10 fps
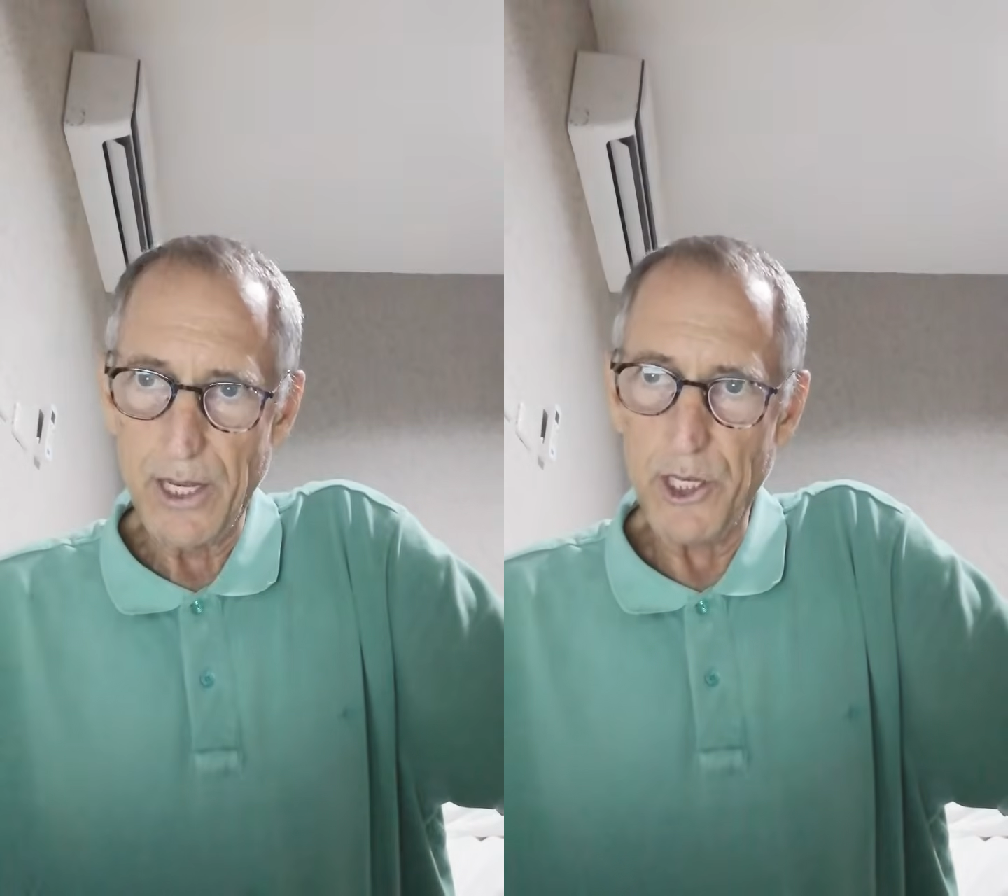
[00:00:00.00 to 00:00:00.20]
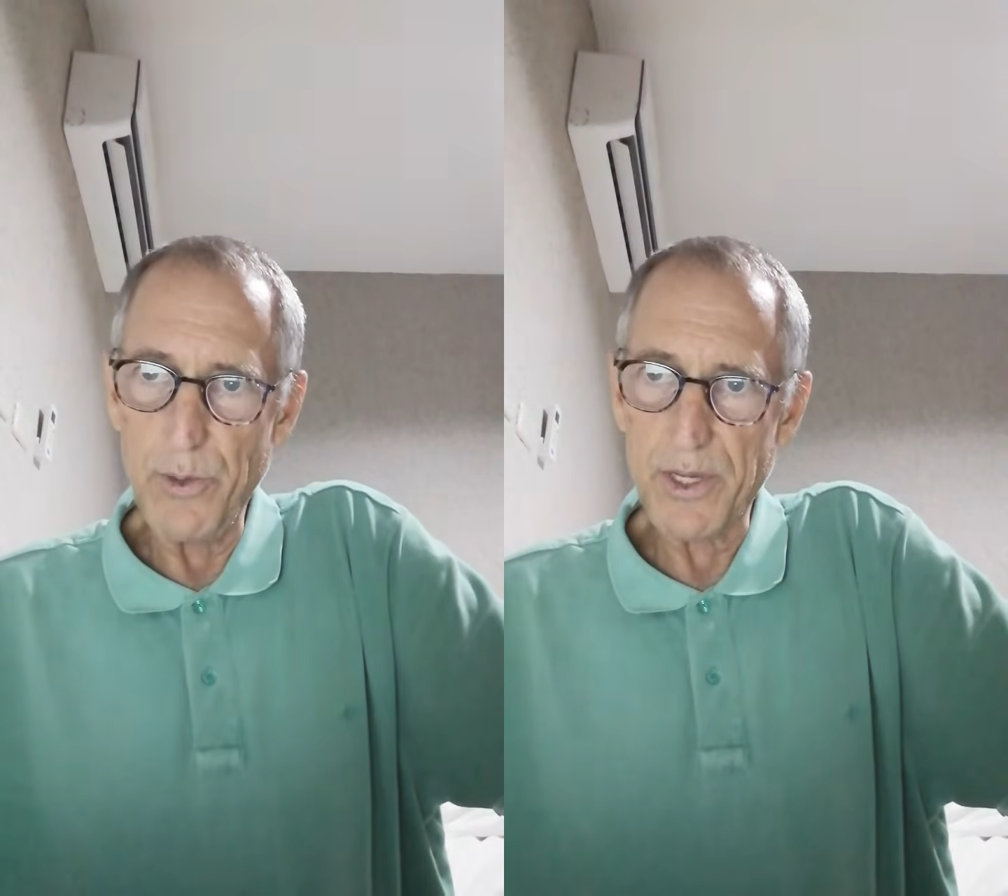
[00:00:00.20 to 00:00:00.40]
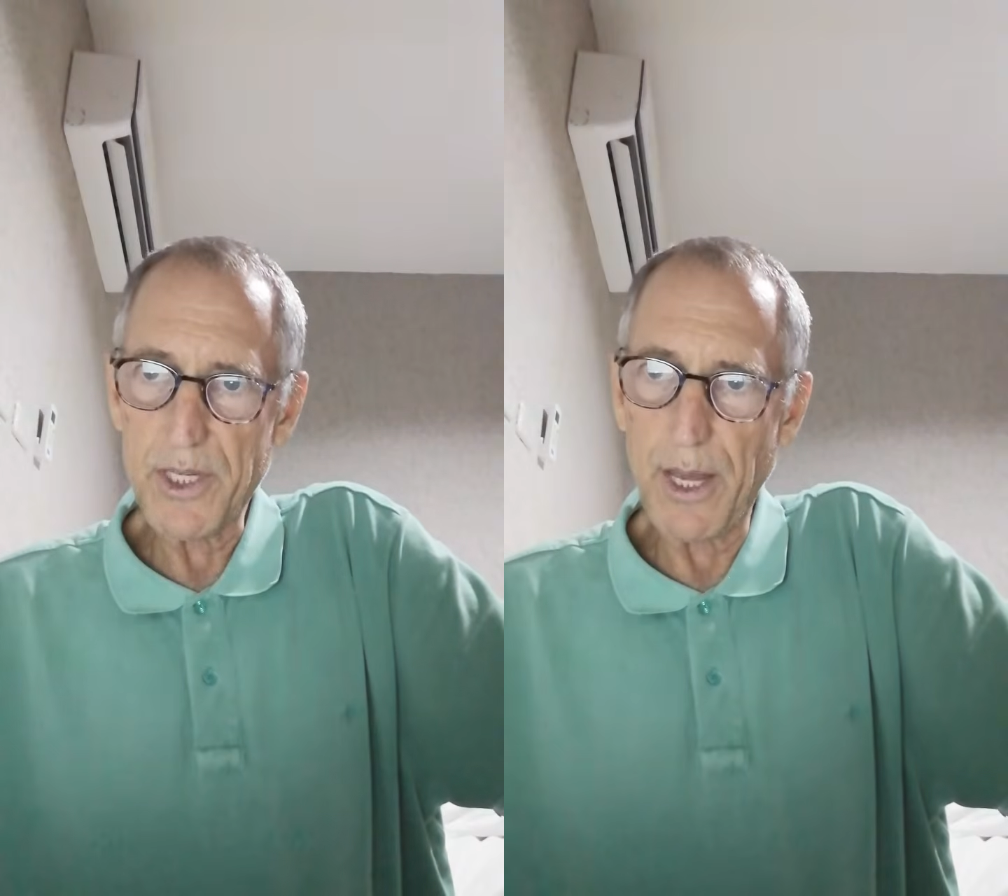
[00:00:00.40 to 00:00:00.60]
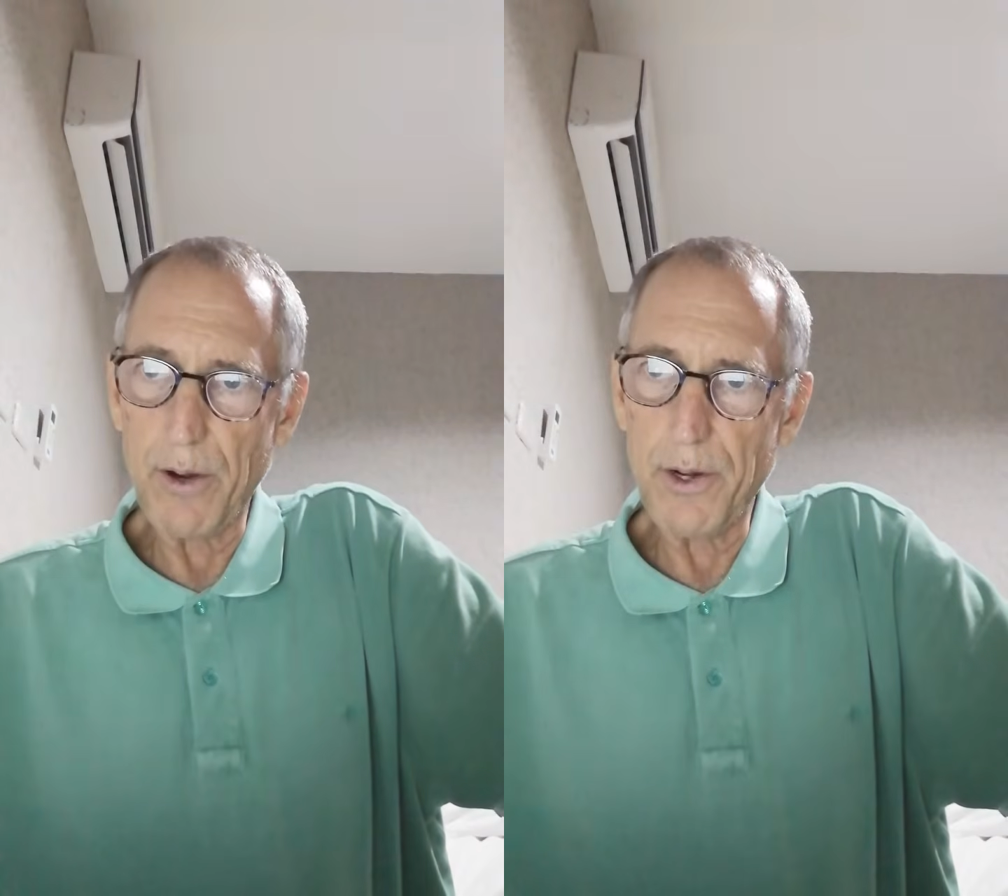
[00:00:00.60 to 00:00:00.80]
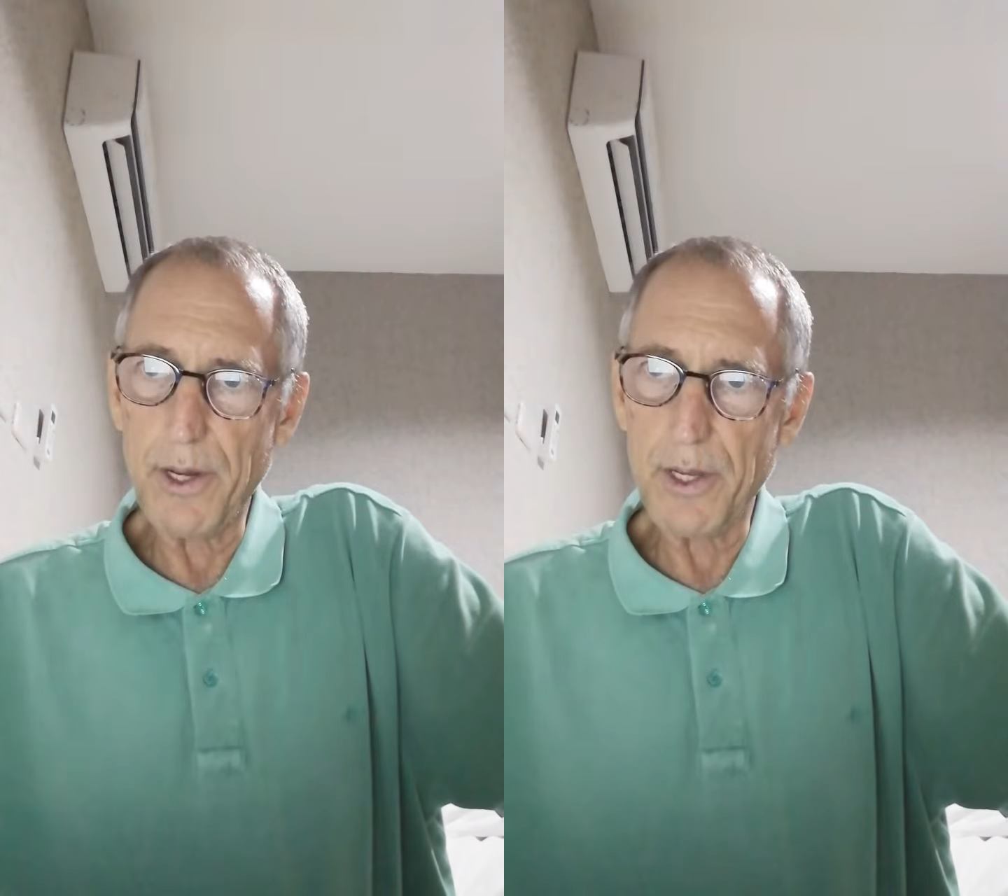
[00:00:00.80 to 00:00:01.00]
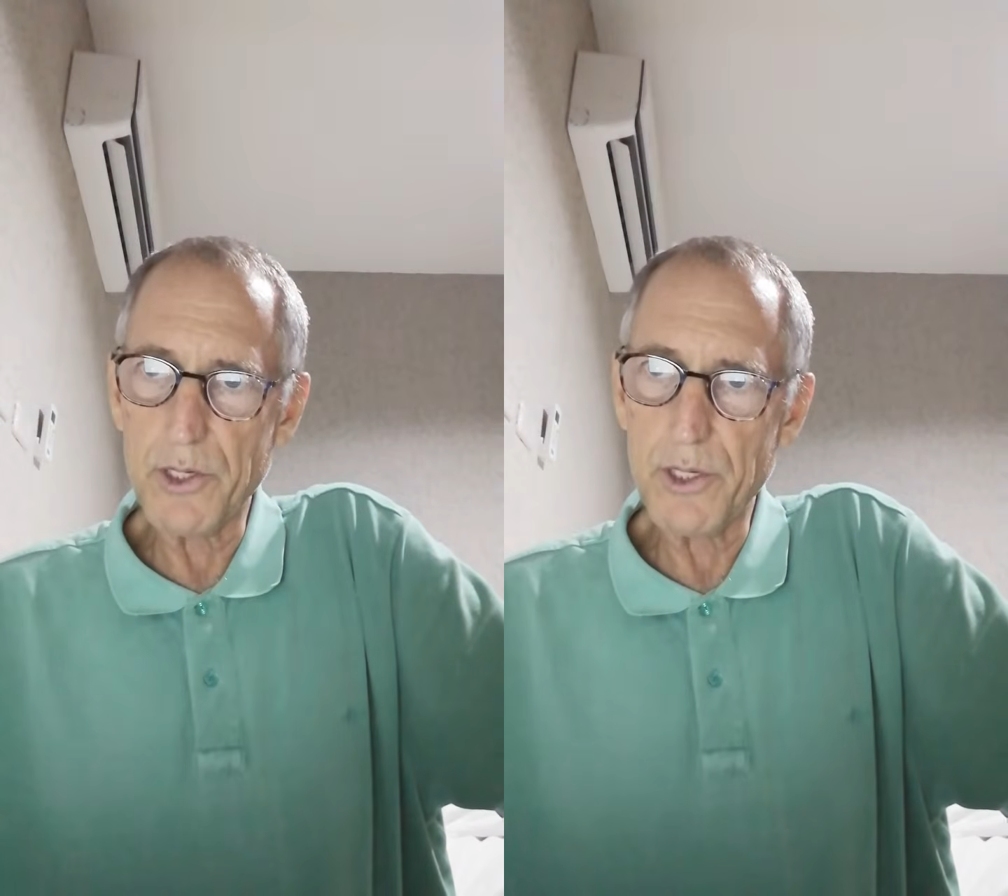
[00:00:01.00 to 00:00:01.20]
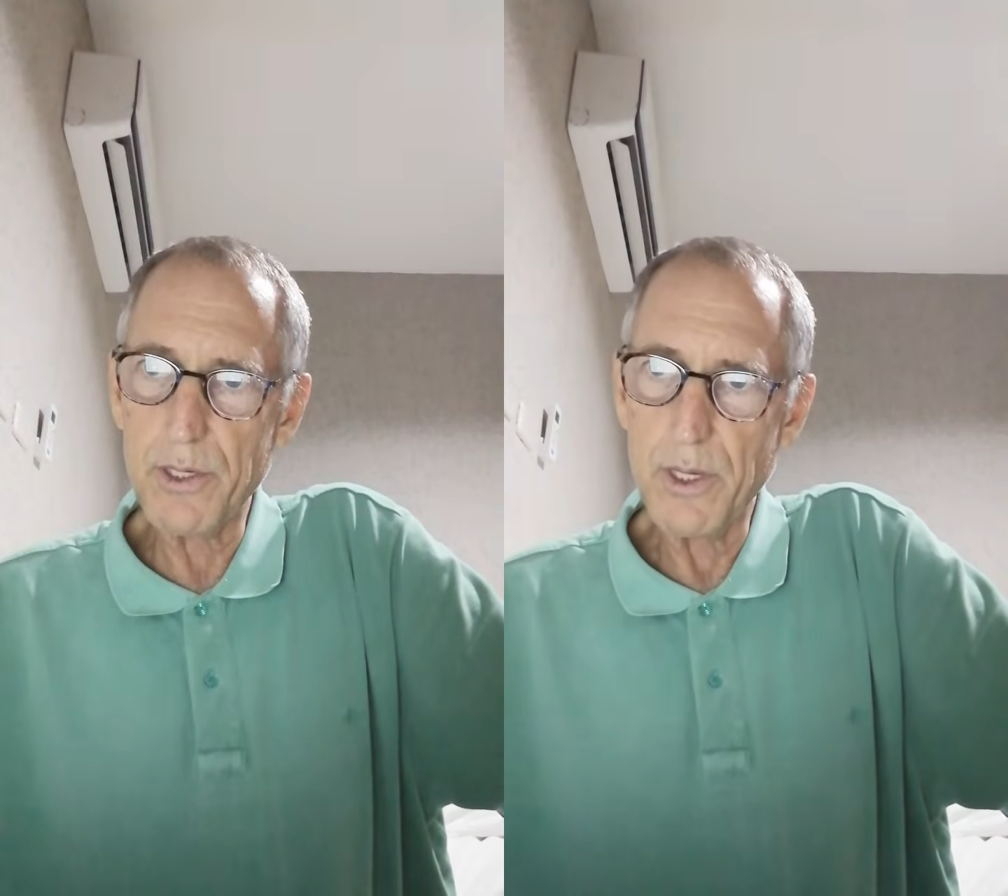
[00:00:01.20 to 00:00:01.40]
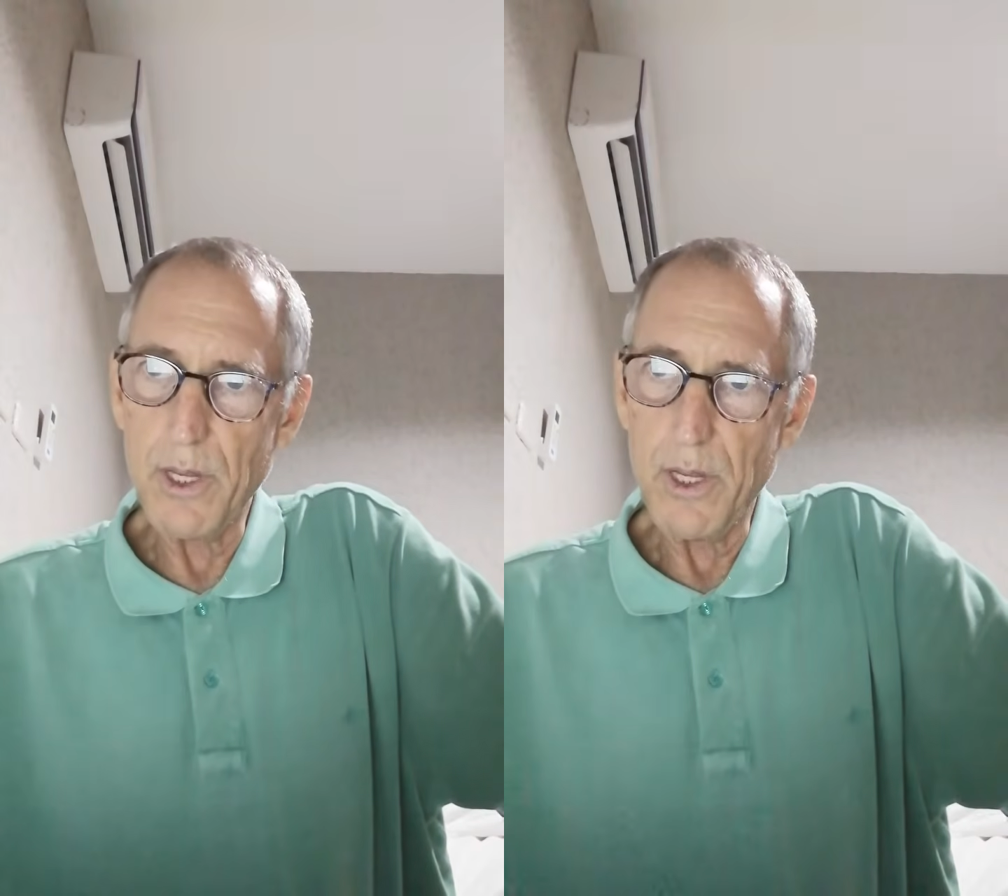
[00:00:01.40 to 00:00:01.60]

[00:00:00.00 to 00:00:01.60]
US dollar deduction